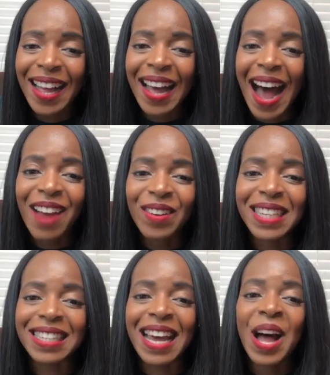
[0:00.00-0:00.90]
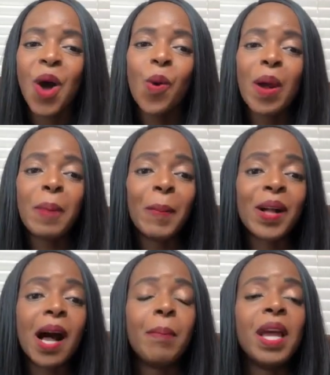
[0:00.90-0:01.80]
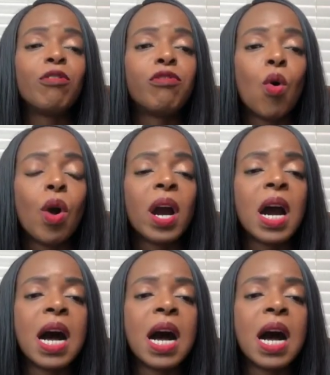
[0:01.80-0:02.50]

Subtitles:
hi Rita, when people come in for